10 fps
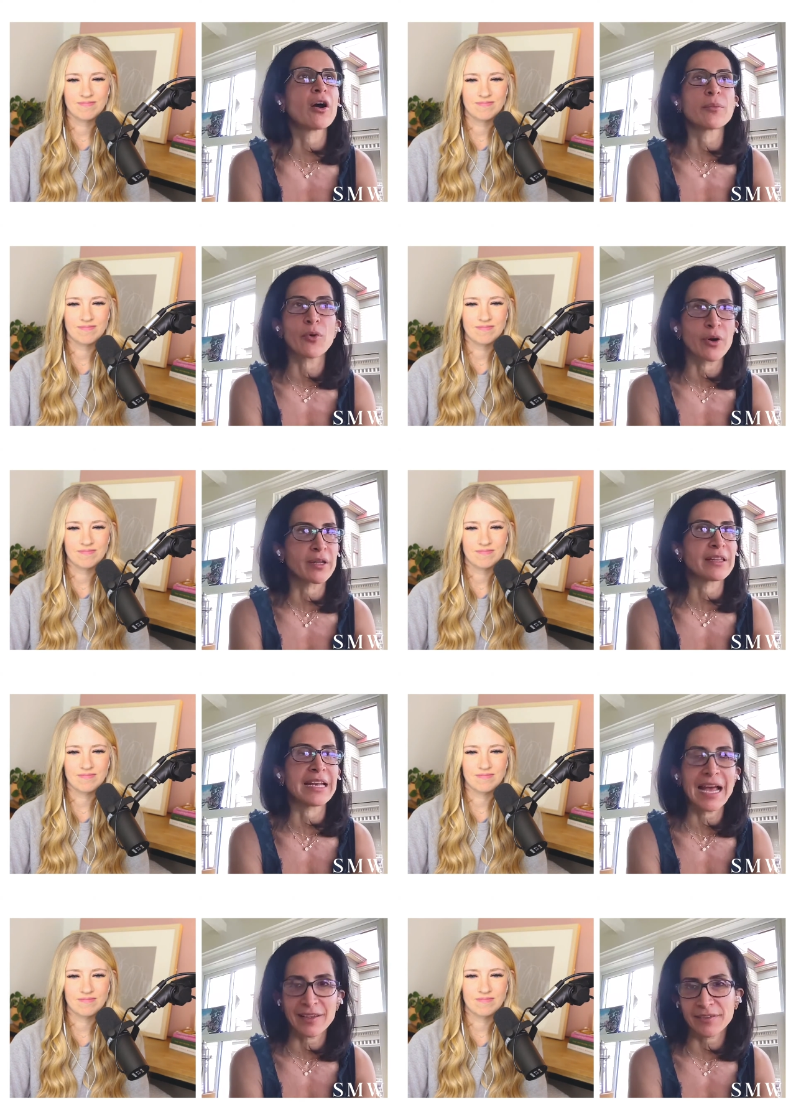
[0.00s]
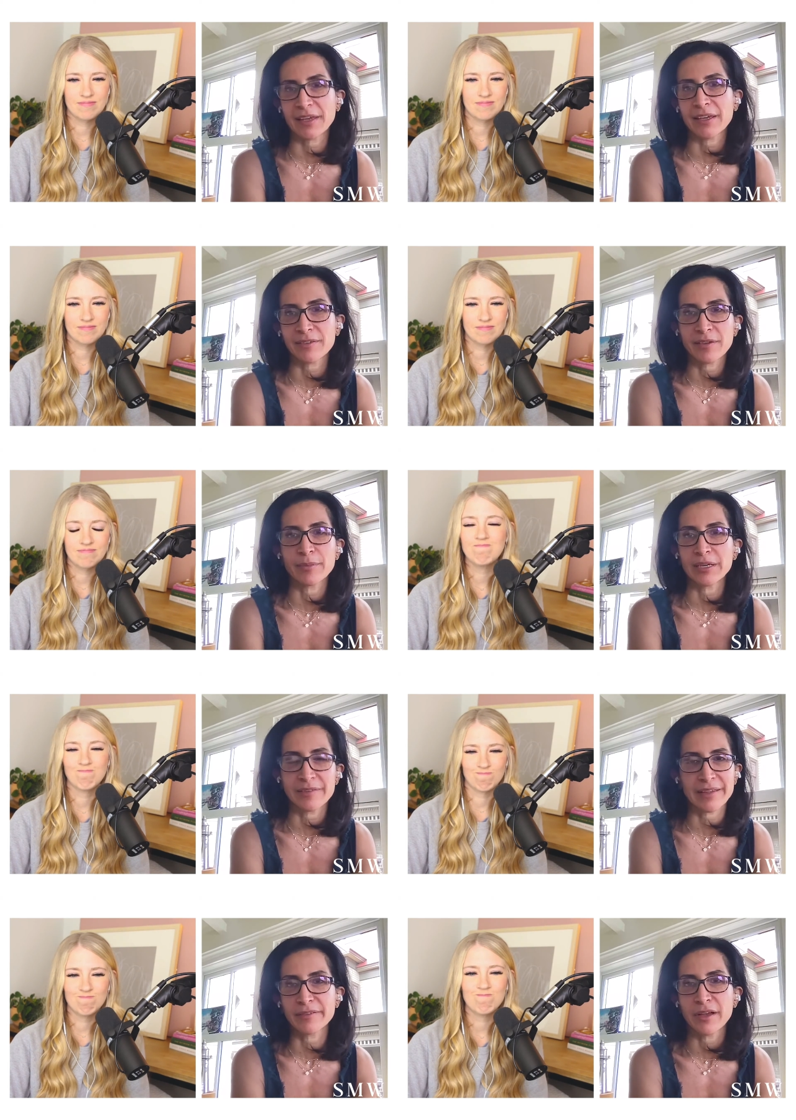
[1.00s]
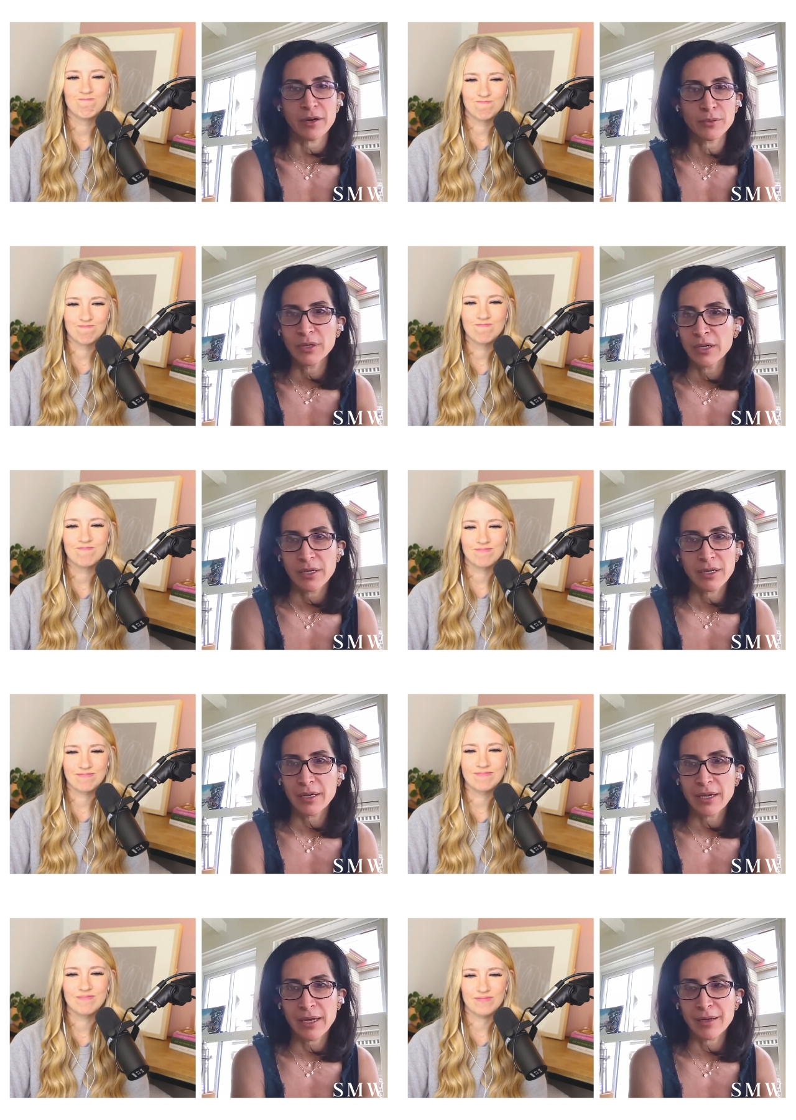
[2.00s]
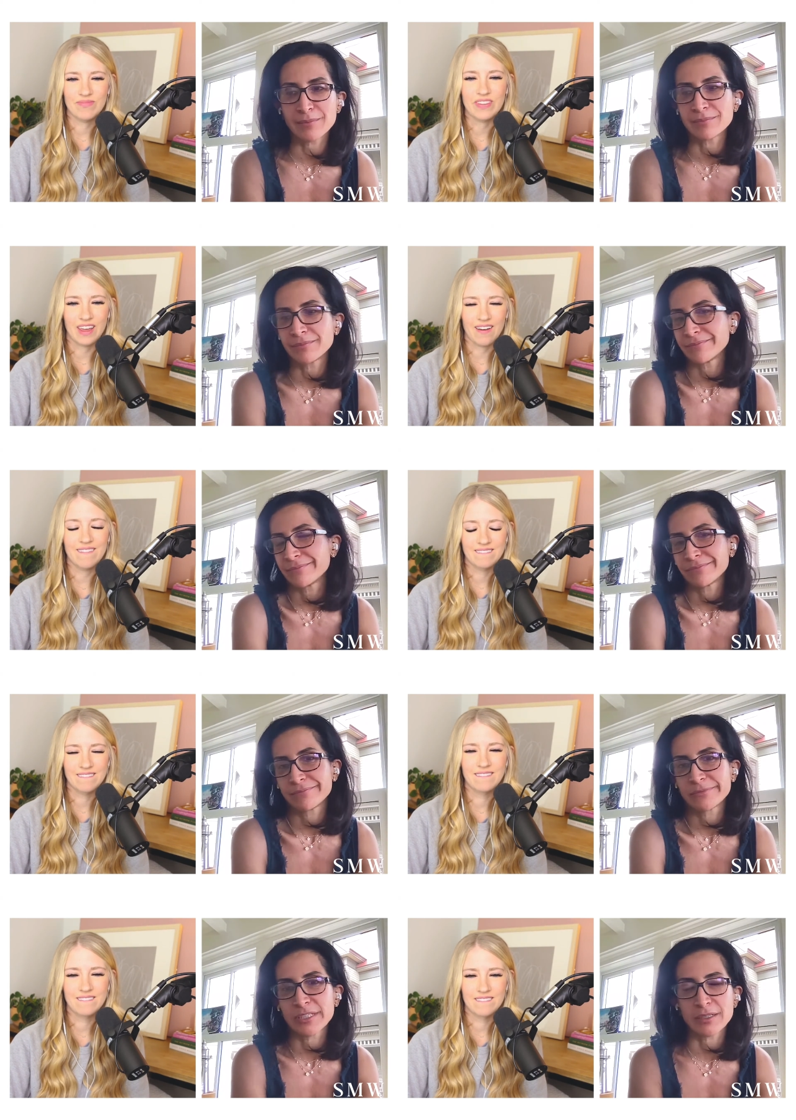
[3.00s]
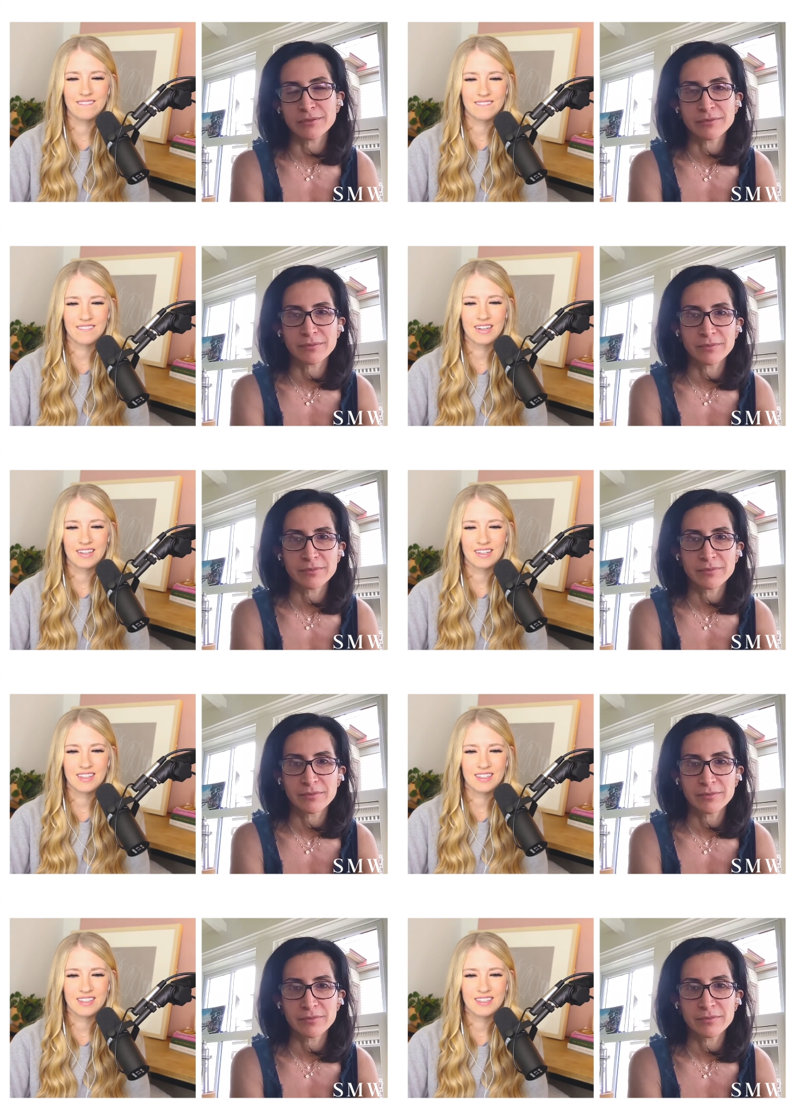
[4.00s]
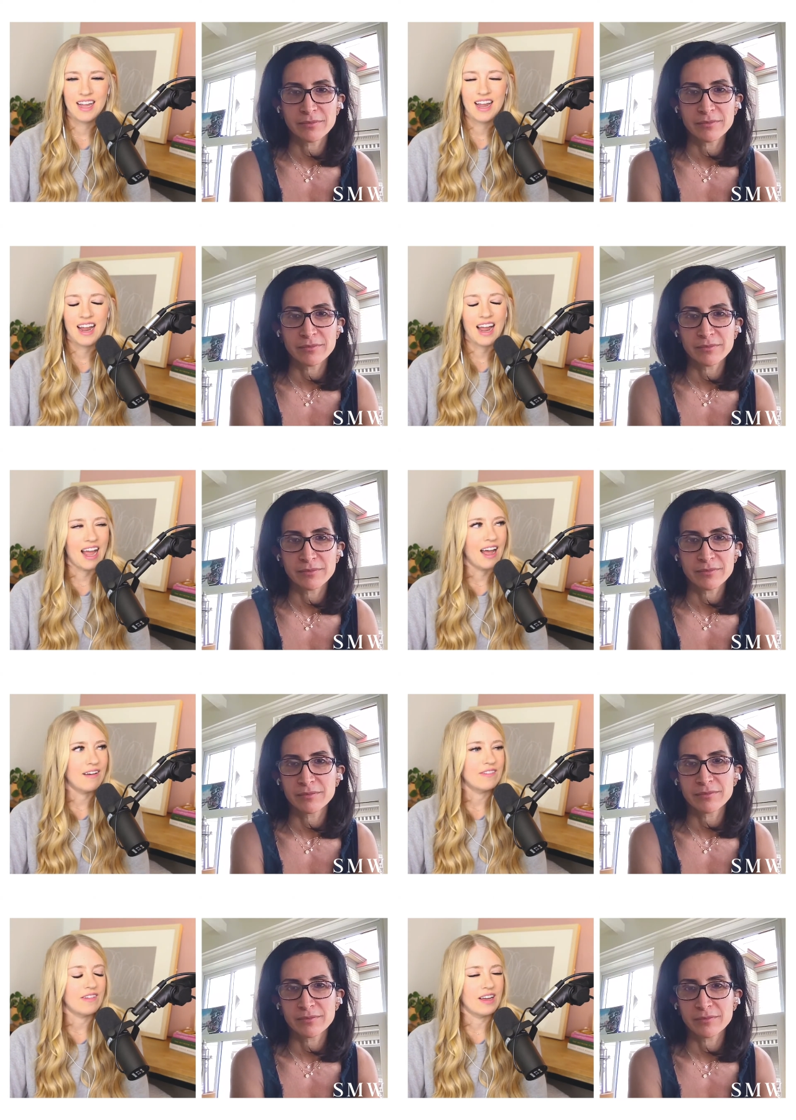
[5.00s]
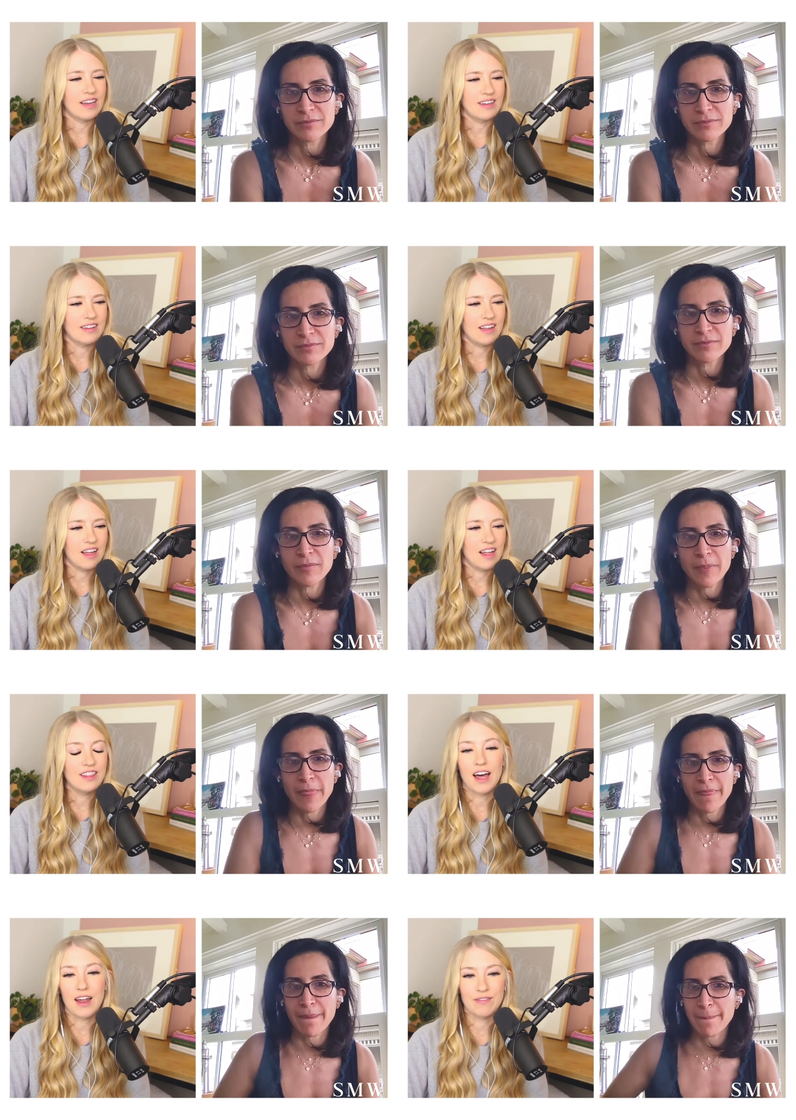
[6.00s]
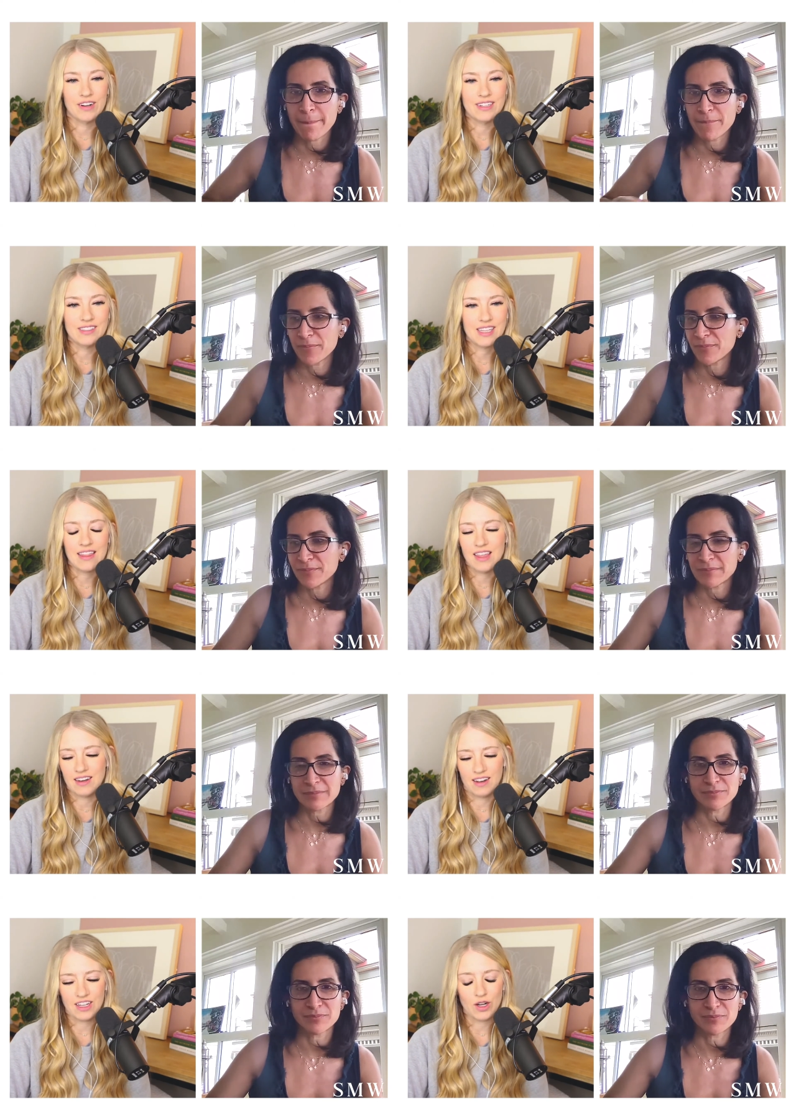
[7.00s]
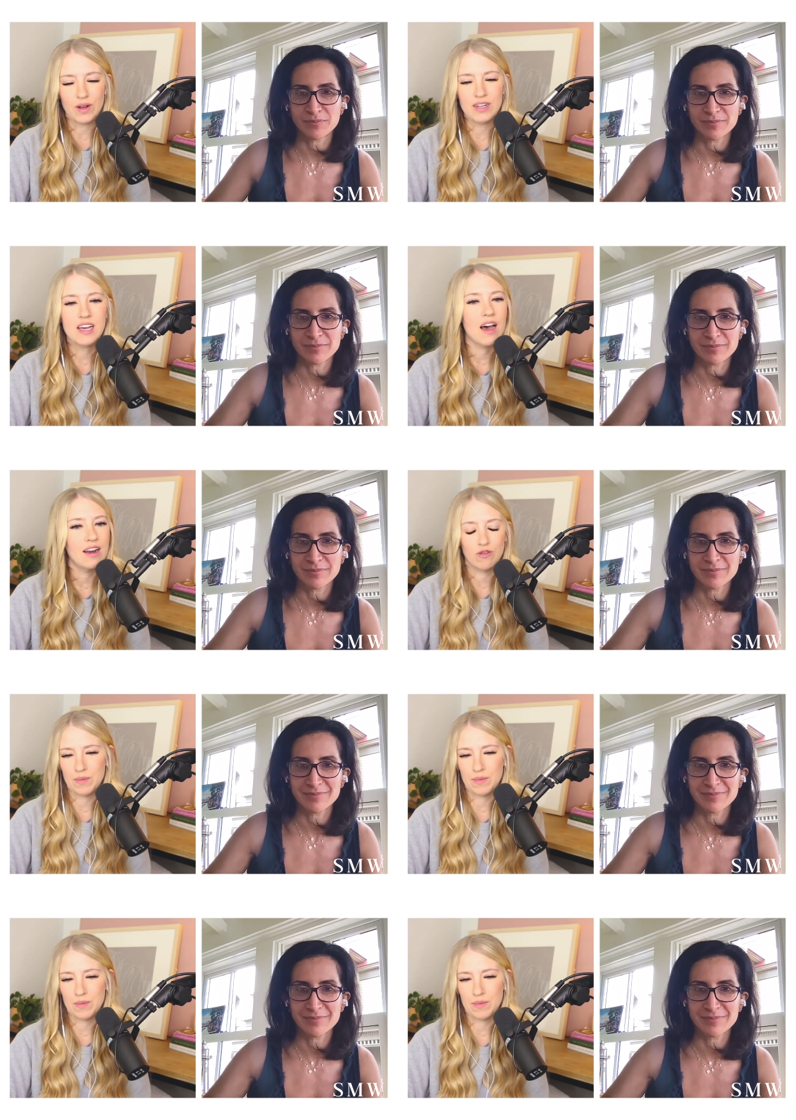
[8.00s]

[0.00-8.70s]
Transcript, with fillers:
Speaker 1: far more than asking, and somebody says no. Um, yeah. So
Speaker 2: I have uh, a lot of friends and then you know a ton of